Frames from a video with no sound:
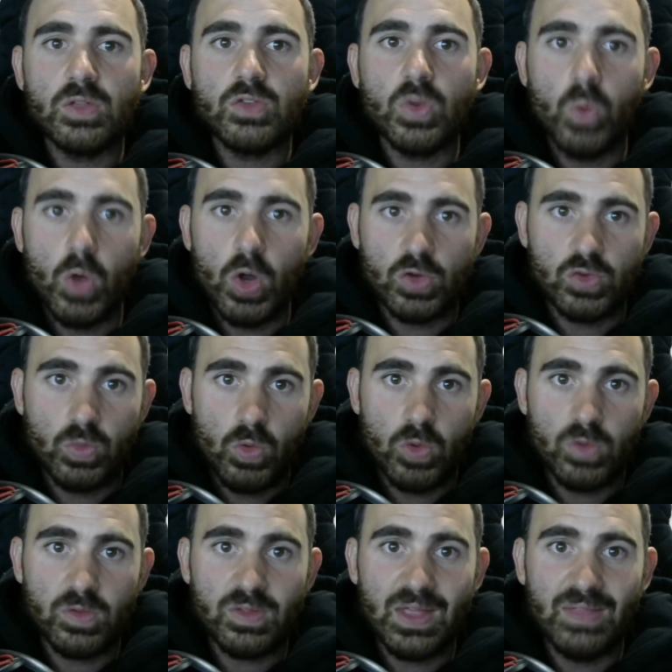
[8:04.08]
to work
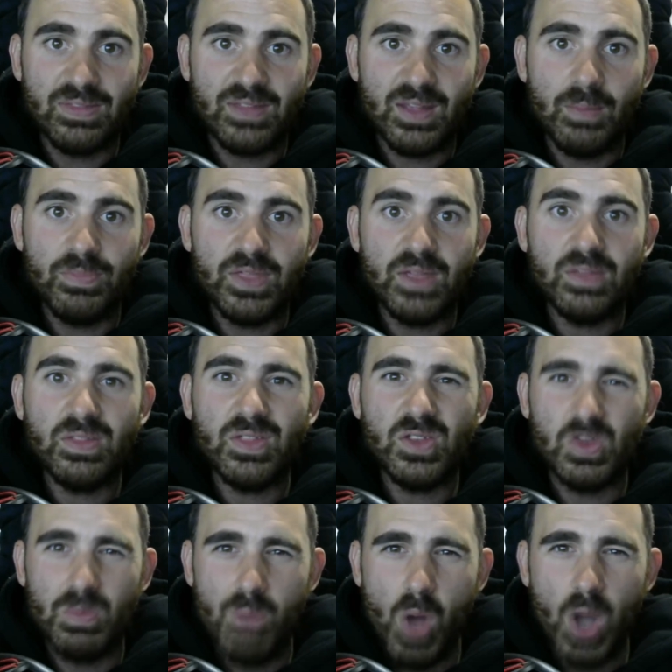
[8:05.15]
towards and some things that
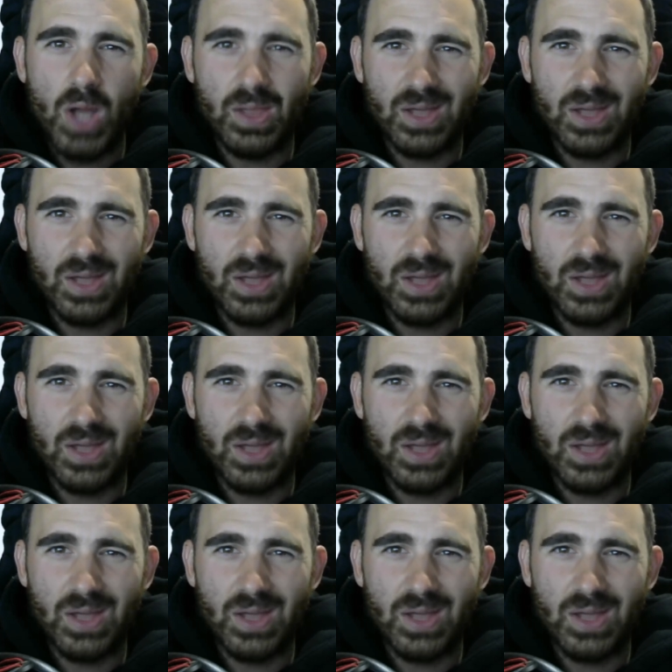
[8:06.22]
you might